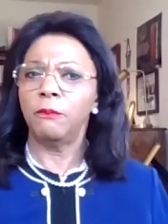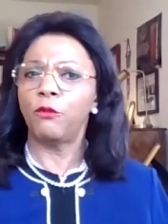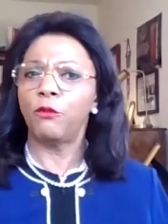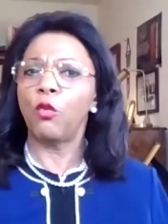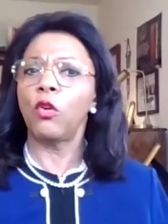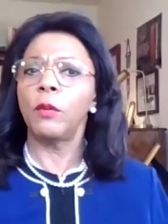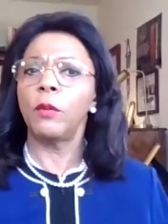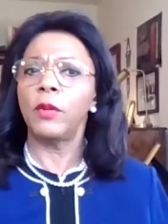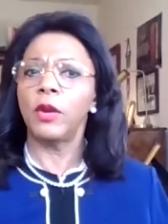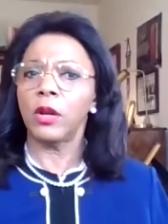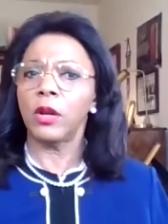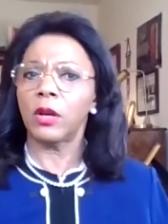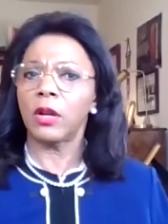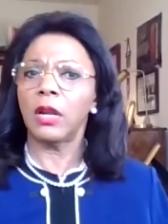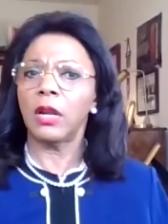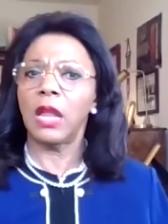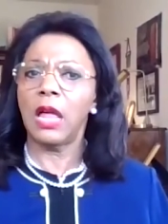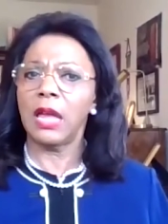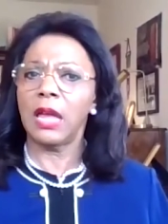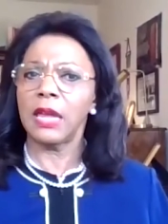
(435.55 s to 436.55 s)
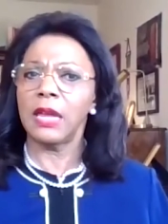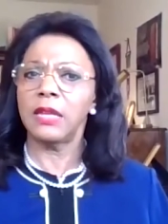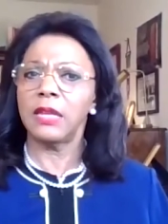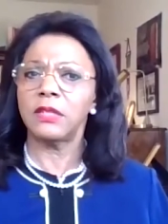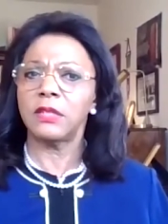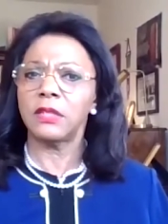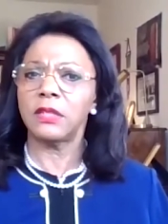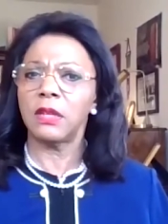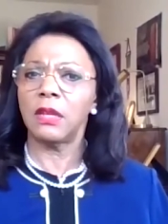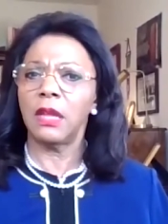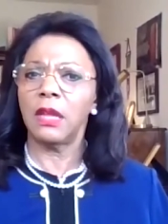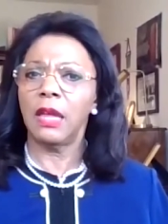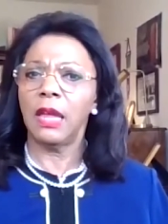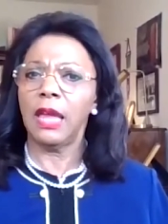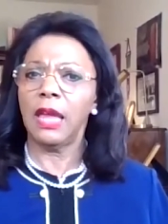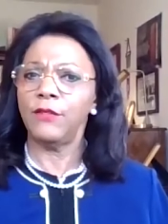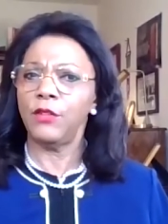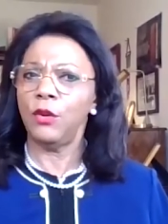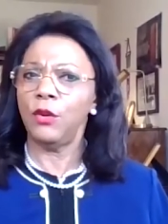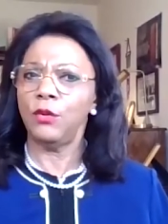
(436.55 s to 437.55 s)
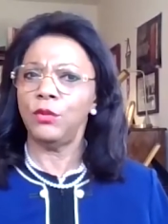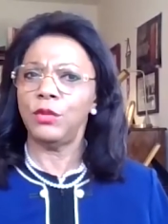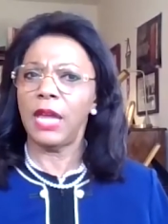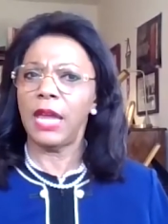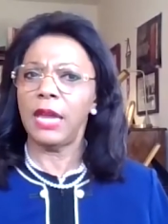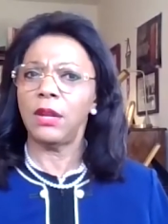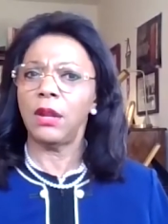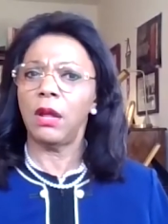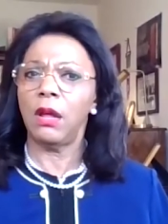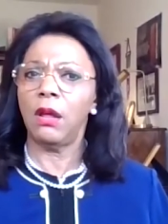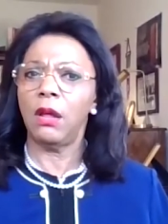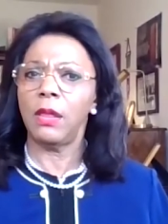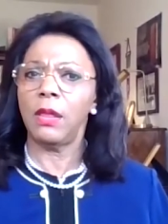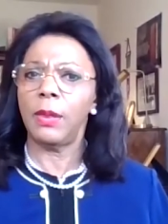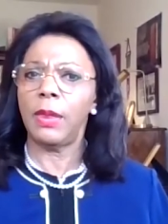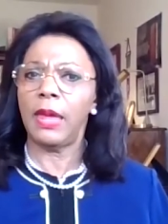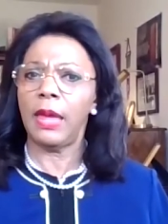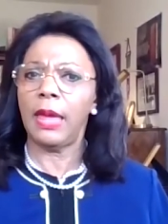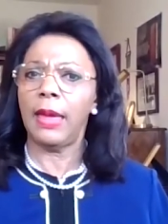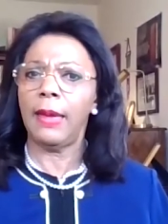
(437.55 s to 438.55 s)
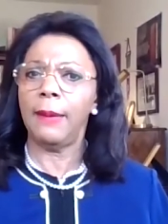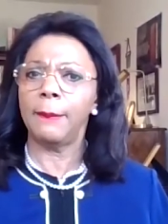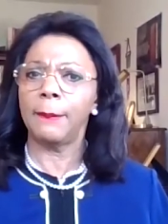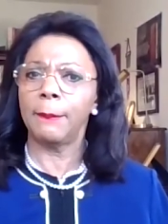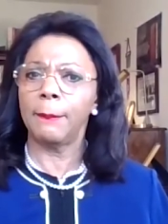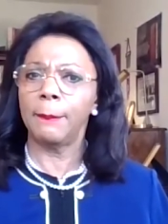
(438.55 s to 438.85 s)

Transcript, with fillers: former clients? Have you mm-hmm. data on that?